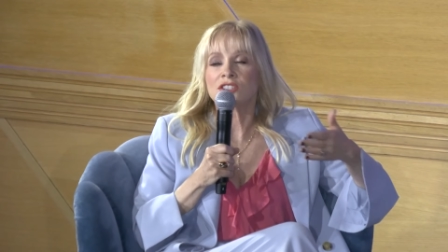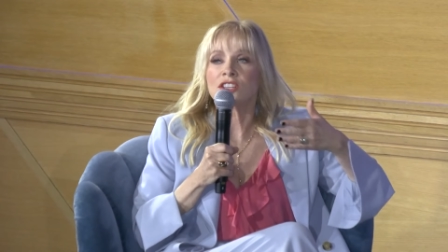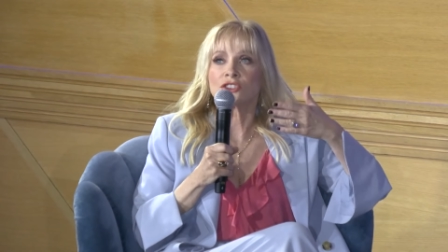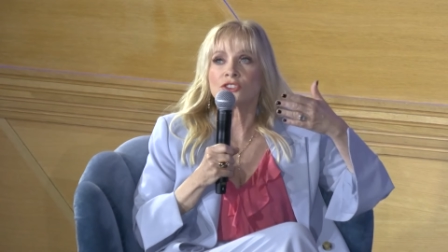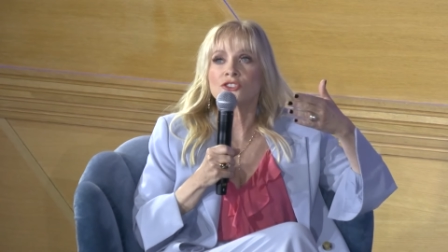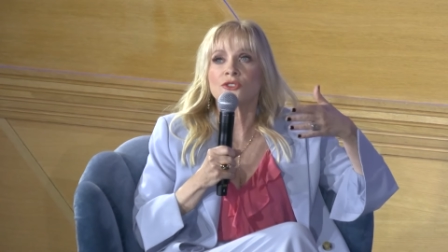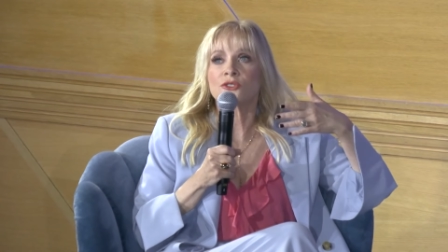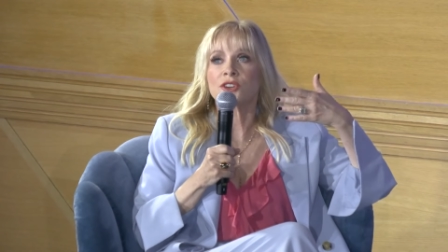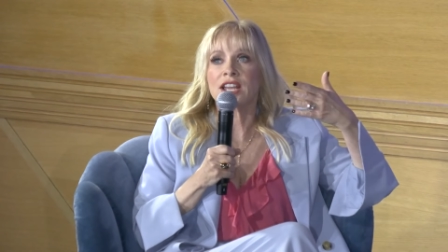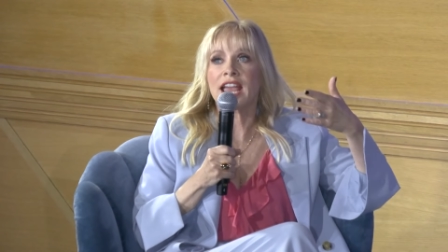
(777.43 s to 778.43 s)
can learn to
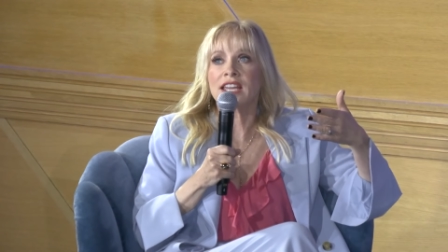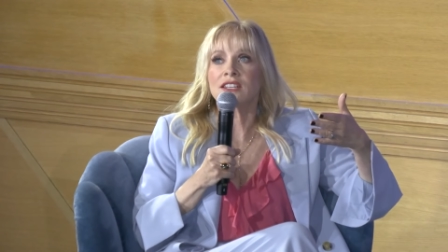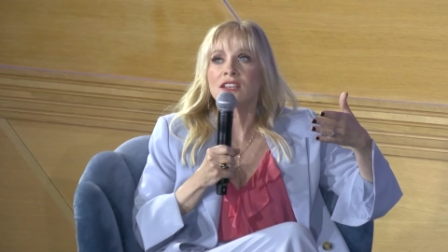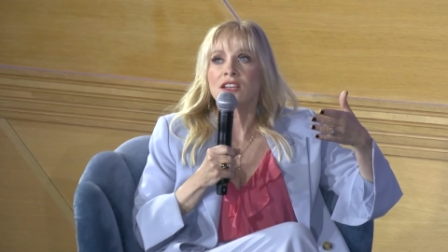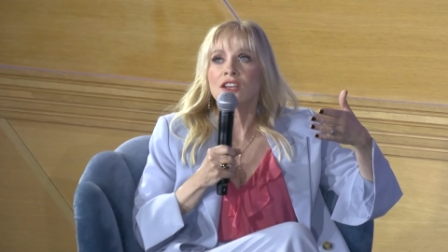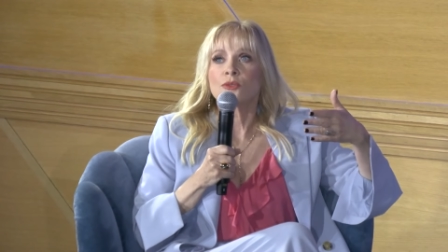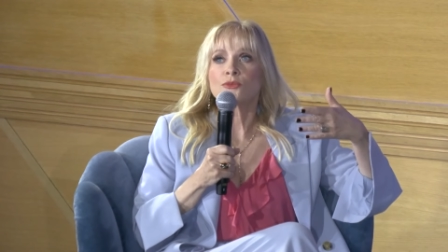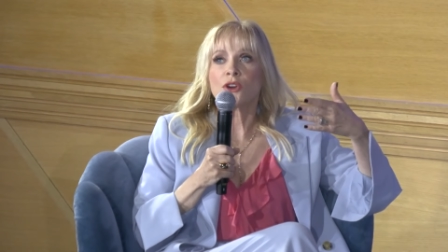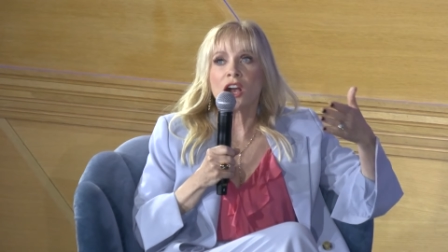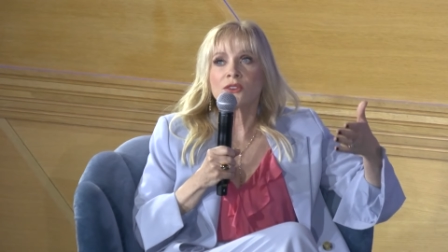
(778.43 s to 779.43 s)
create
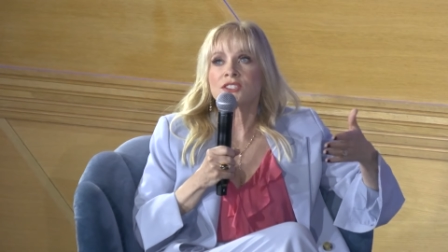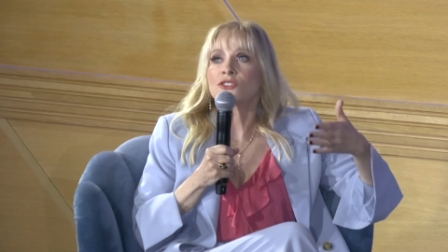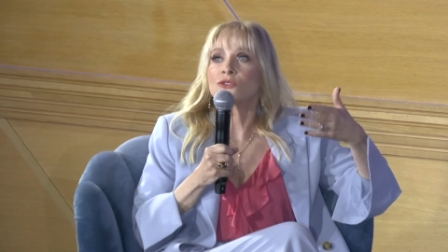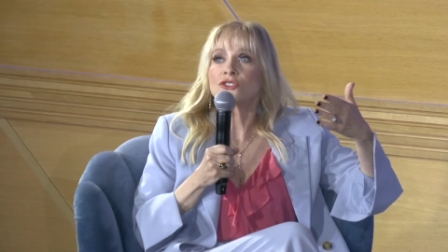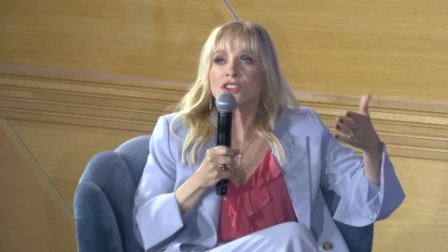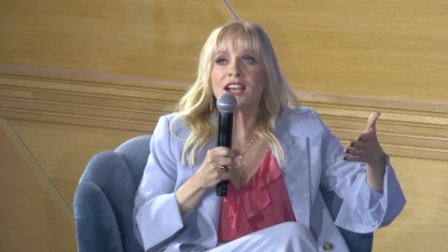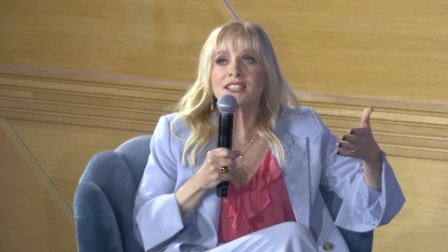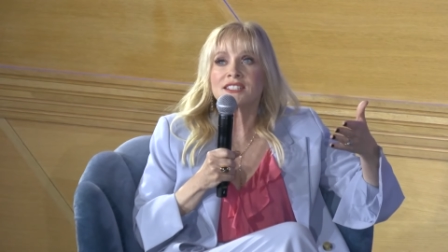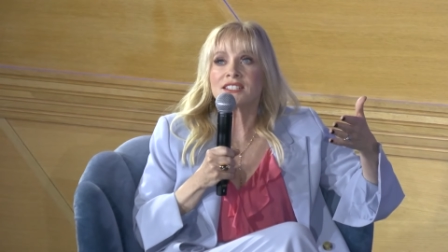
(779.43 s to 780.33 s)
progress through science and